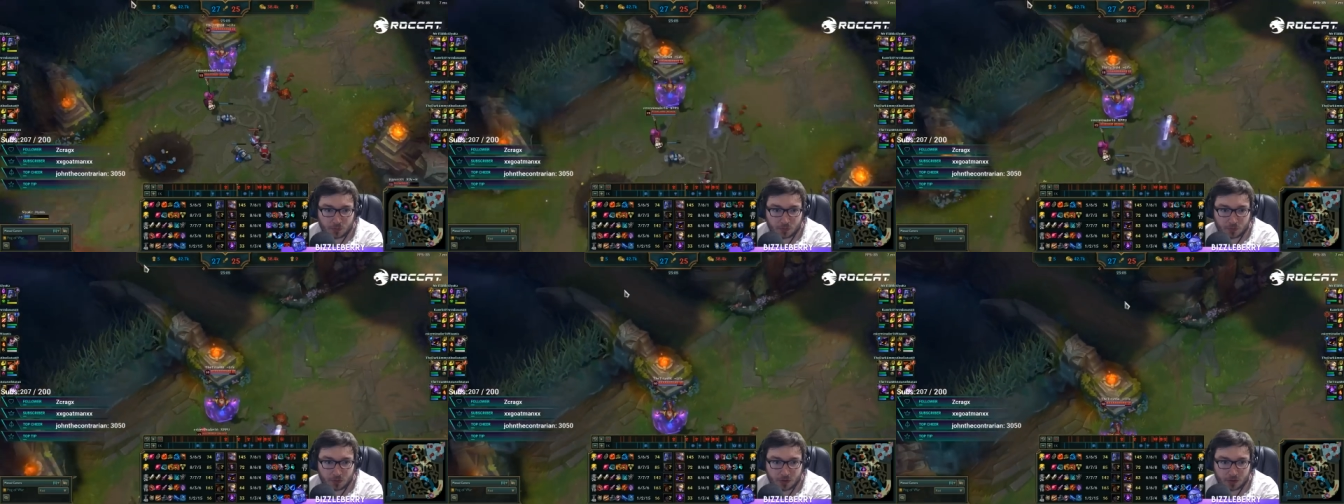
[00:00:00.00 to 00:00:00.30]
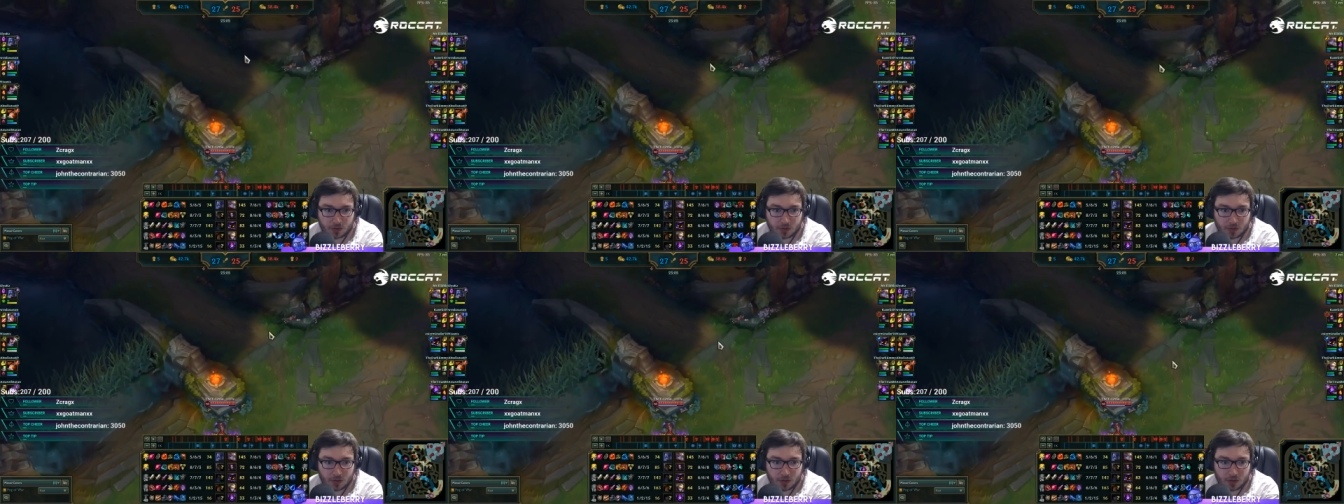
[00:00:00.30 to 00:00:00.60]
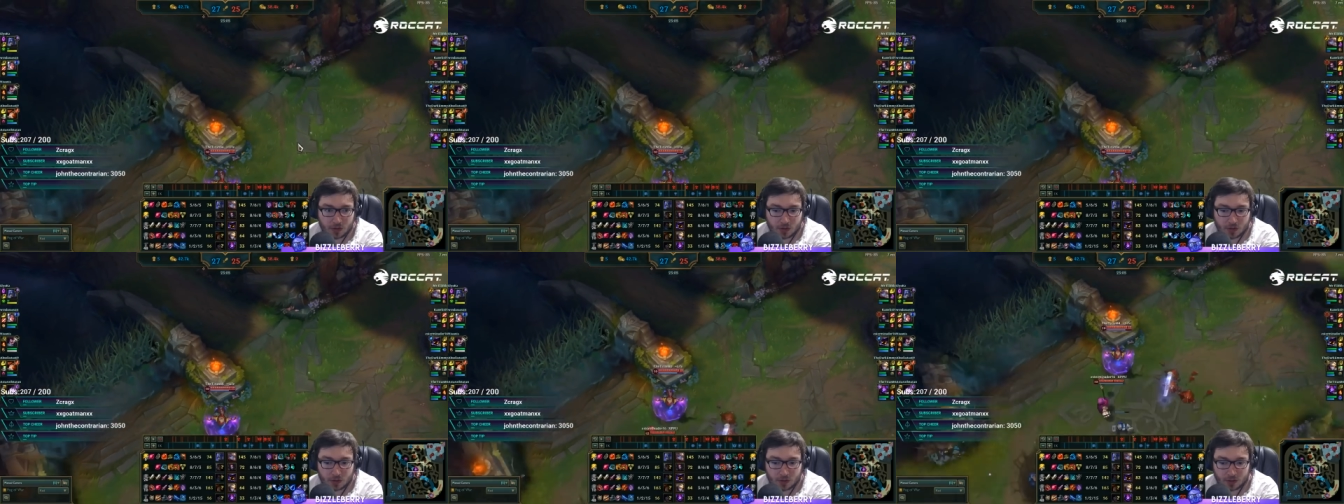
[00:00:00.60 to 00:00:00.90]
Wall for red.
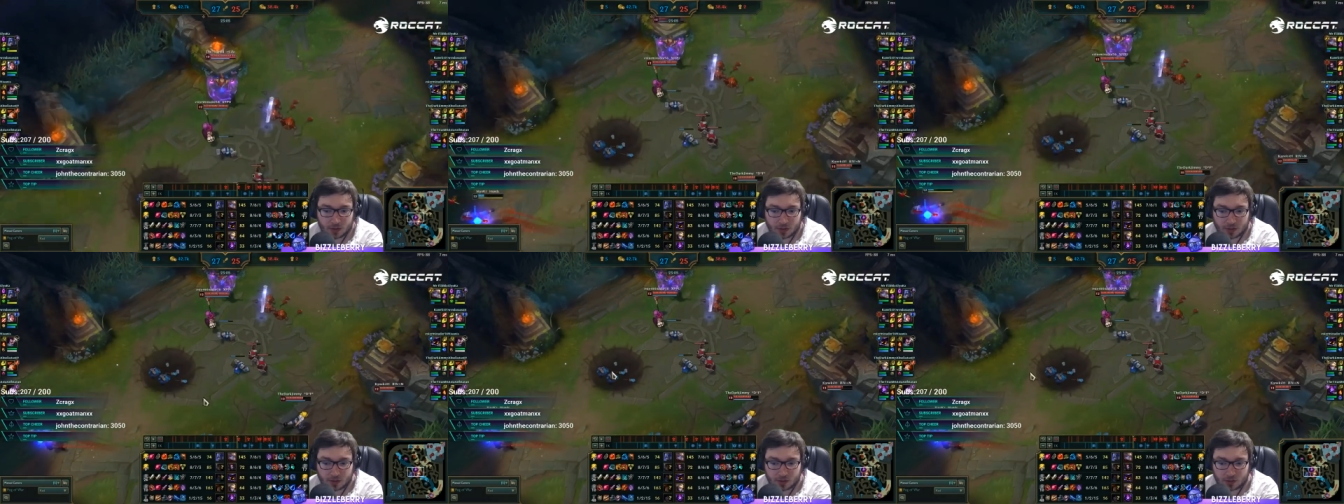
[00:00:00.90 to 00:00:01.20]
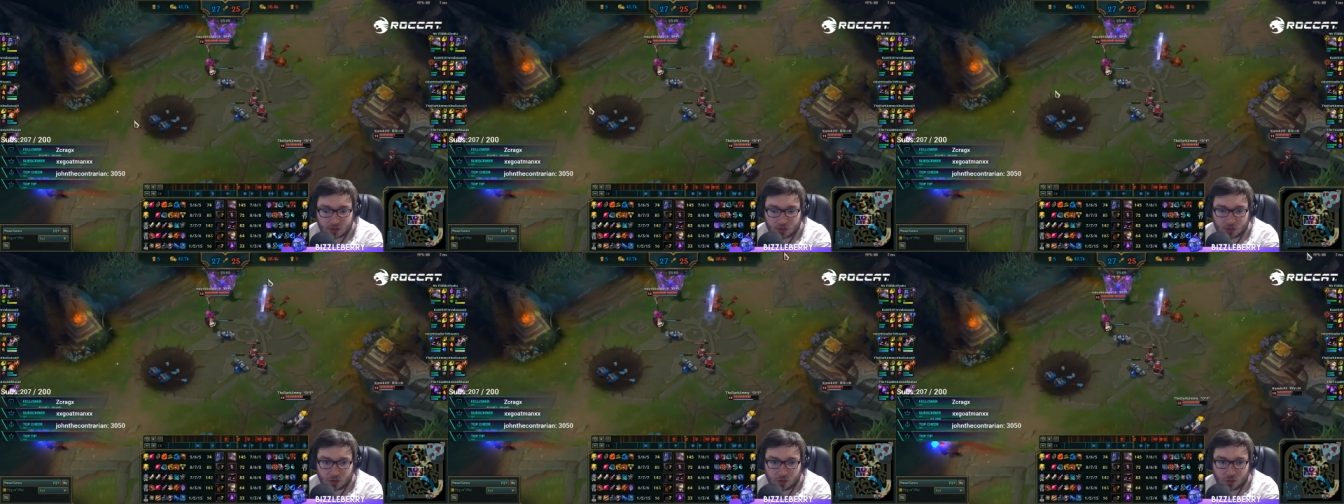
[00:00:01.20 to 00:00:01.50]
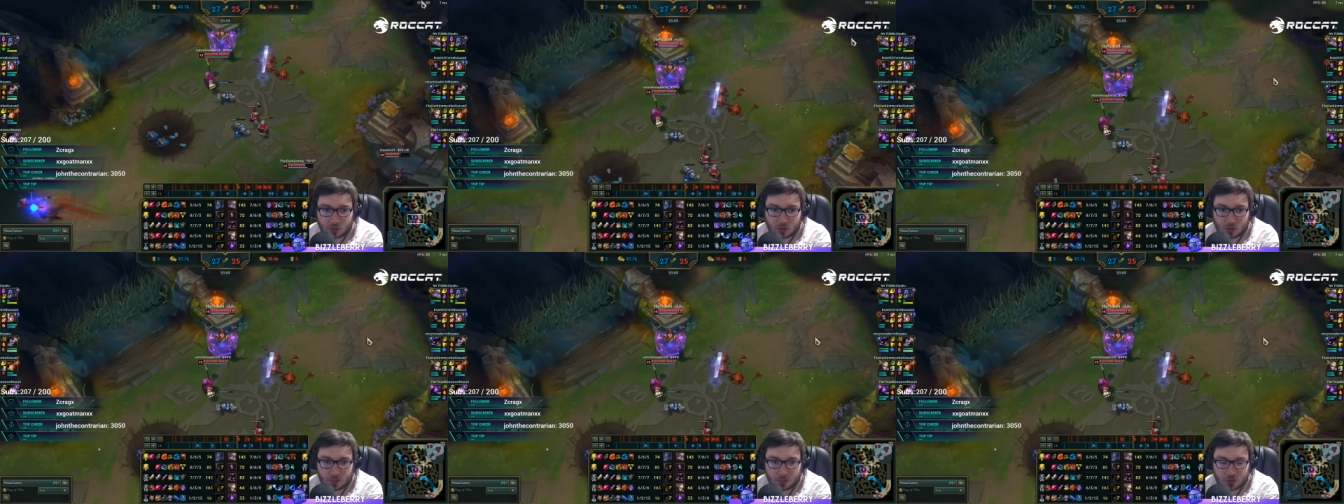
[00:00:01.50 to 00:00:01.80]
Okay, so
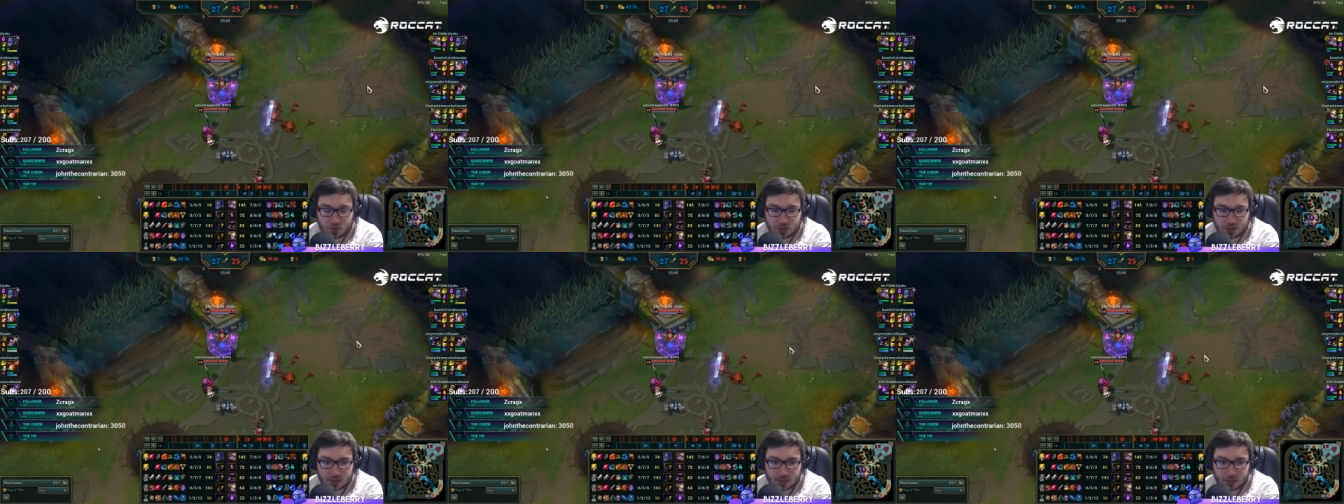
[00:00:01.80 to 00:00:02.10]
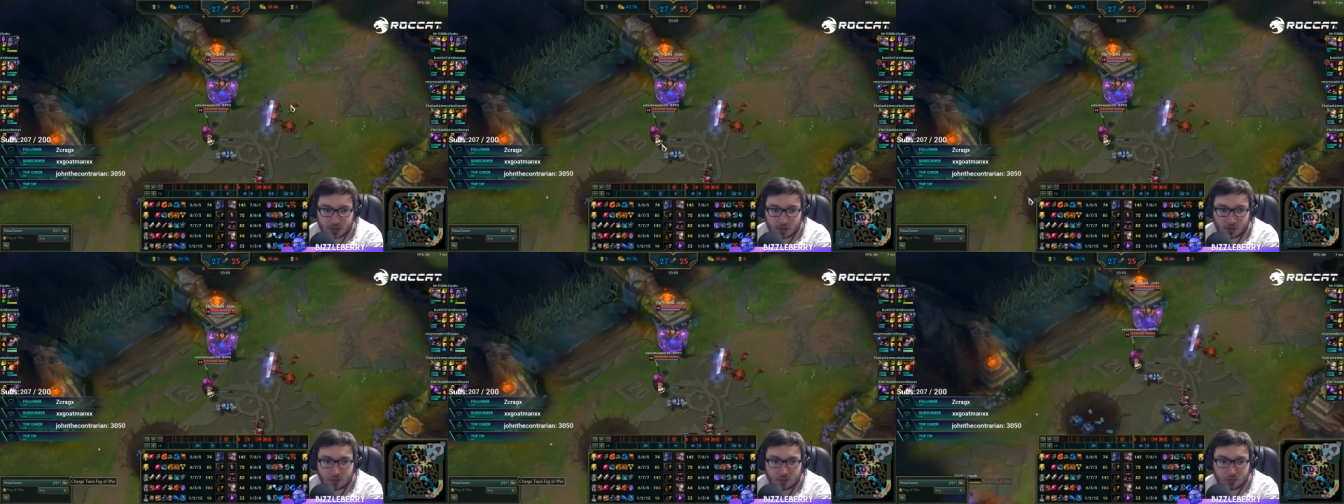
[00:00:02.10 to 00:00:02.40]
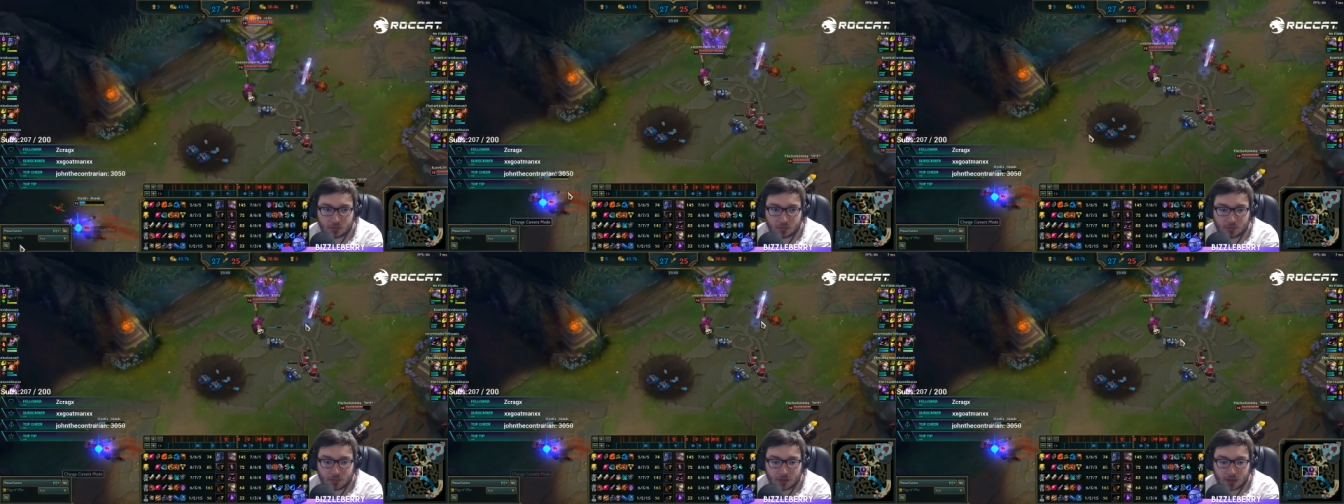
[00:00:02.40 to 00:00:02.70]
you are pushing
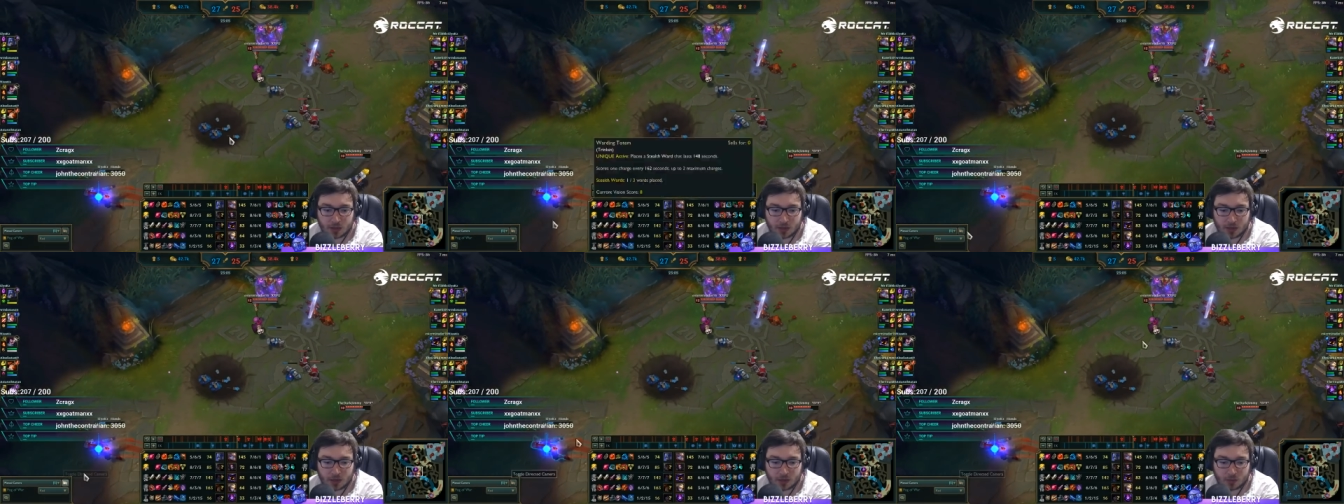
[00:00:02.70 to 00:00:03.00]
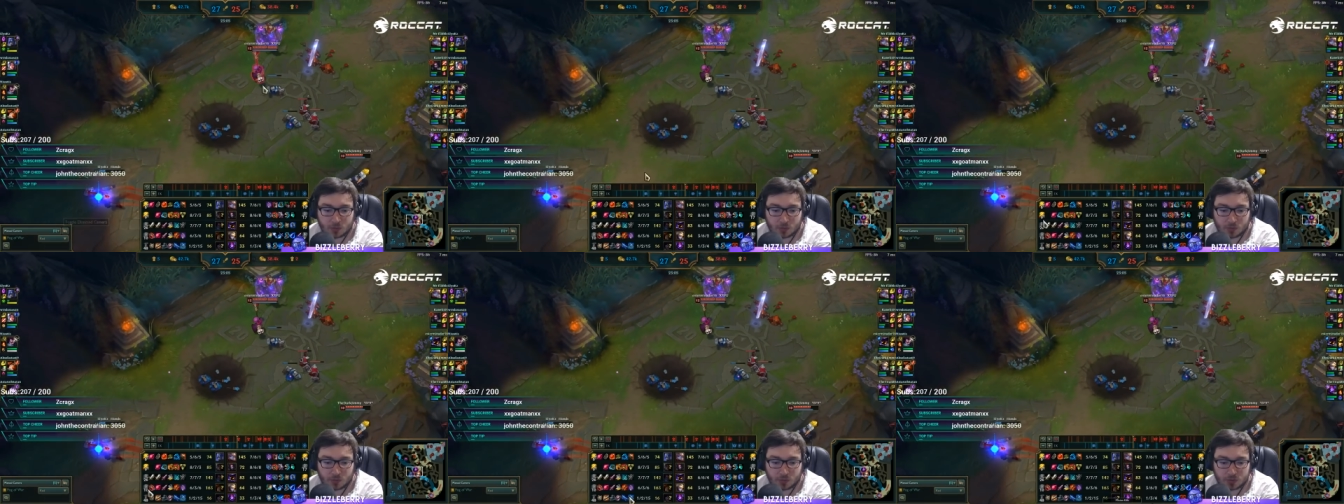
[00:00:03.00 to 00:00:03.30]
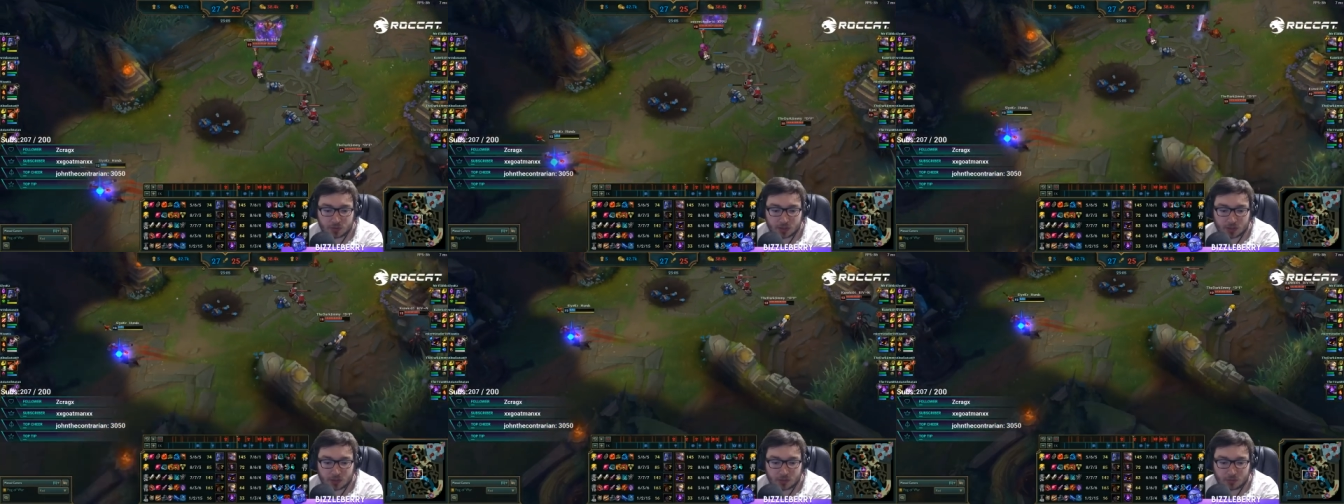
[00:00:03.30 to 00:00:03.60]
down mid lane with your
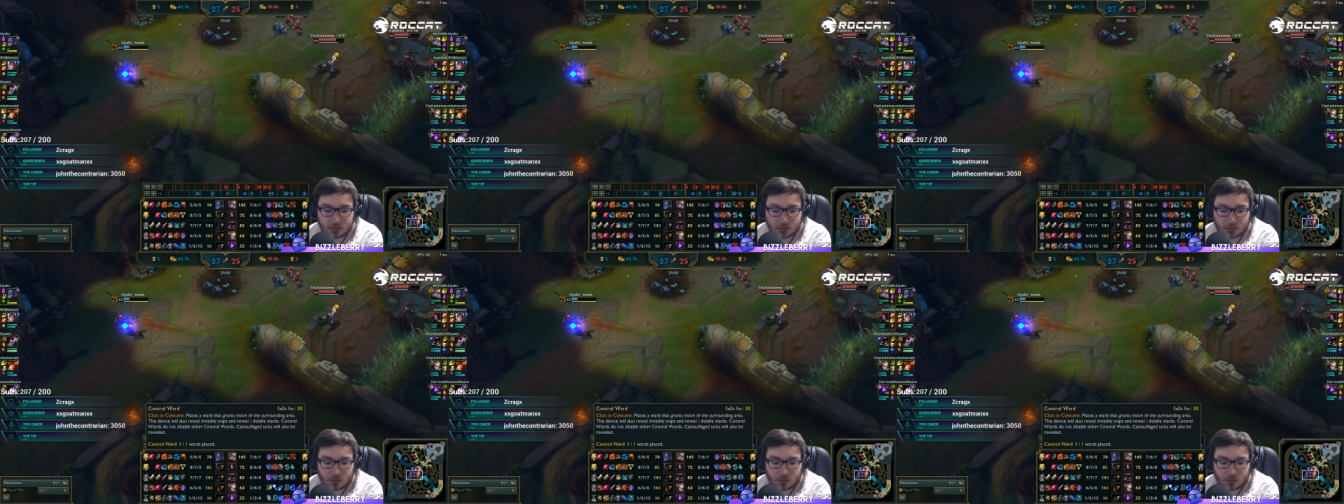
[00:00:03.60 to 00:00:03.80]
team.